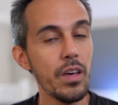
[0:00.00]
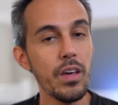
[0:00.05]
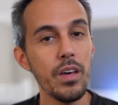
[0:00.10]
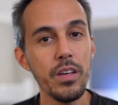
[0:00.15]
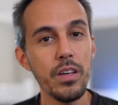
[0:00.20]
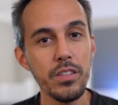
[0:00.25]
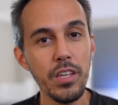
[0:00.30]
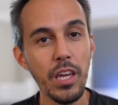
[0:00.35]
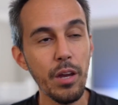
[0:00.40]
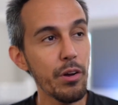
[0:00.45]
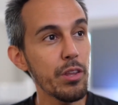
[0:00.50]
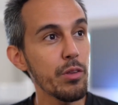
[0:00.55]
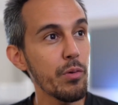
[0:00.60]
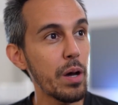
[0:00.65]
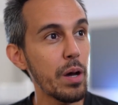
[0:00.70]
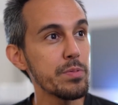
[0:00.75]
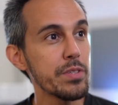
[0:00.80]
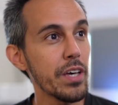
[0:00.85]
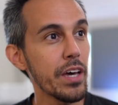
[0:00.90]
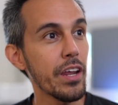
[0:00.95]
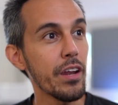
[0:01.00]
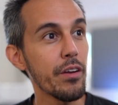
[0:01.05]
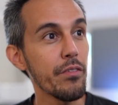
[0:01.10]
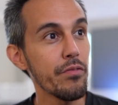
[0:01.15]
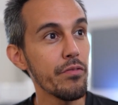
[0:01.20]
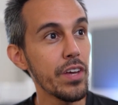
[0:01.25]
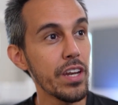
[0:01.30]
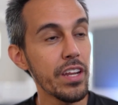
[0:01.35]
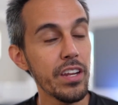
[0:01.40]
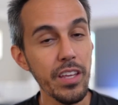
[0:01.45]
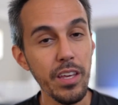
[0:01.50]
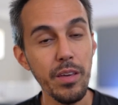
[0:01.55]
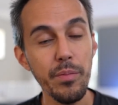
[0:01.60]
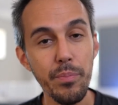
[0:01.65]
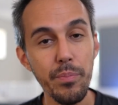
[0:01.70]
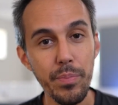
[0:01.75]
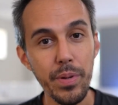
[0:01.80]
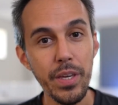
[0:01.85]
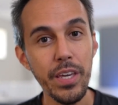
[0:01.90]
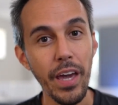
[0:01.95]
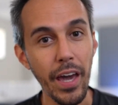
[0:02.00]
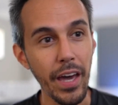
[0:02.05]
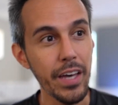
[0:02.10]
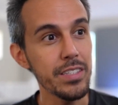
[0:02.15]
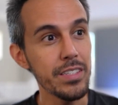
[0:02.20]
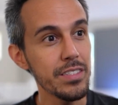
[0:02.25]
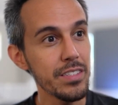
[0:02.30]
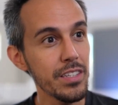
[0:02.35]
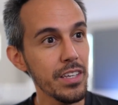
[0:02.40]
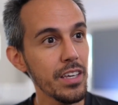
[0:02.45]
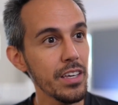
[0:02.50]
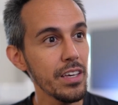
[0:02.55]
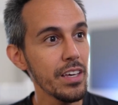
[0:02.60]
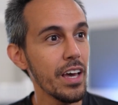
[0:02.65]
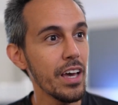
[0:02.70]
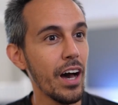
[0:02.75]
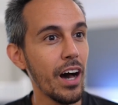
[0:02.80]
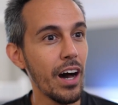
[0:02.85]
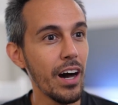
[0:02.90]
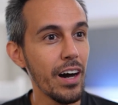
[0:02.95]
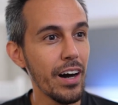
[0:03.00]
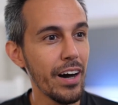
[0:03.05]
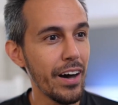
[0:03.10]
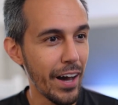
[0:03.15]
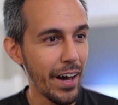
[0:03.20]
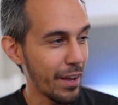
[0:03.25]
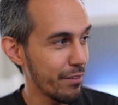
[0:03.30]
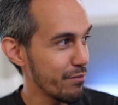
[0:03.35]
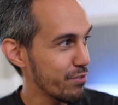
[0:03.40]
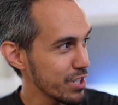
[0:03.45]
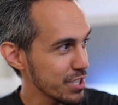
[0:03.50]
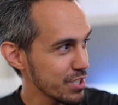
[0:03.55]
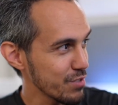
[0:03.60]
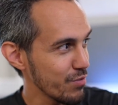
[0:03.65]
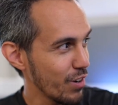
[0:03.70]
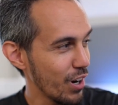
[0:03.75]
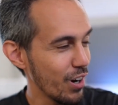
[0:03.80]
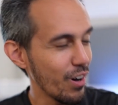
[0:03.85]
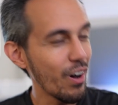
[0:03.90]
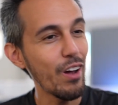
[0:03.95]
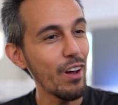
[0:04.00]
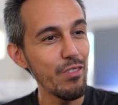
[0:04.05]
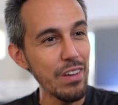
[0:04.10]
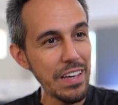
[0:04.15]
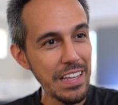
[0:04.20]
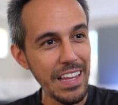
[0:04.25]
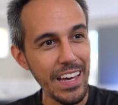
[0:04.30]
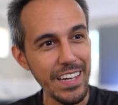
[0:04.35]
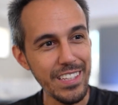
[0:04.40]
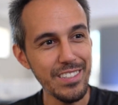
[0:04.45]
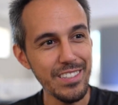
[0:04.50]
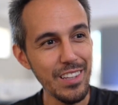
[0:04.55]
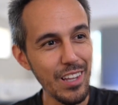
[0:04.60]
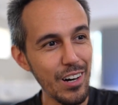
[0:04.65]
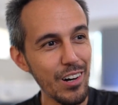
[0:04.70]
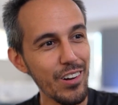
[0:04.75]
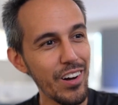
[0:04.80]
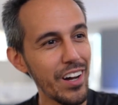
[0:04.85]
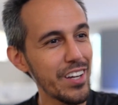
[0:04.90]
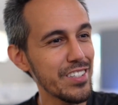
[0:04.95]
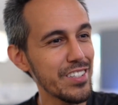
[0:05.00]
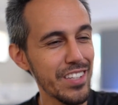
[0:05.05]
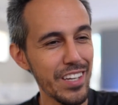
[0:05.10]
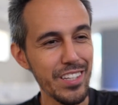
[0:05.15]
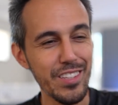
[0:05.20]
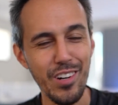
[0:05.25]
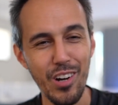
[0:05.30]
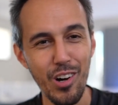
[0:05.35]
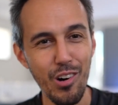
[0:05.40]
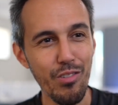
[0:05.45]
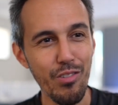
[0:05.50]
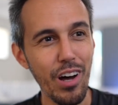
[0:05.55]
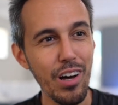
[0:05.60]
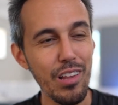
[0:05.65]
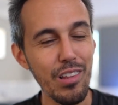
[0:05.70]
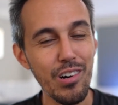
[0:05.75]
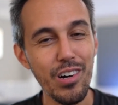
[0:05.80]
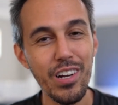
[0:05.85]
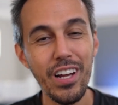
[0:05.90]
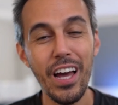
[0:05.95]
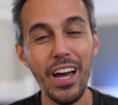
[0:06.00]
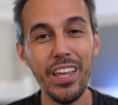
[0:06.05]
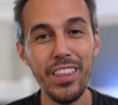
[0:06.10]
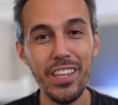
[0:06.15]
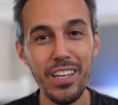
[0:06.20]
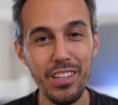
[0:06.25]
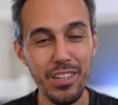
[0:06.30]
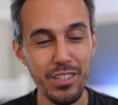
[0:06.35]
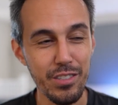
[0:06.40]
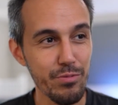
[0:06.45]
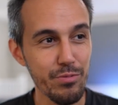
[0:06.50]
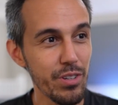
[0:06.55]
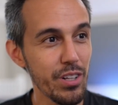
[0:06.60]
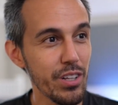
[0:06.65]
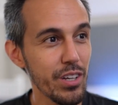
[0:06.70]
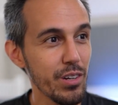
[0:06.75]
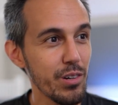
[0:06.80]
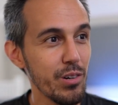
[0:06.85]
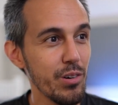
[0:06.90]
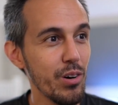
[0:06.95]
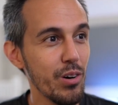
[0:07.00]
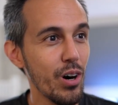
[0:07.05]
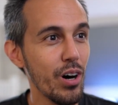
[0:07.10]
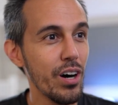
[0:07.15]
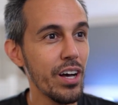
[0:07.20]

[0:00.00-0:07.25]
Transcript: So here on the website at Affinity B S C, uh, and first of all, I really like their logo. I just like their overall look. I think it looks really cool.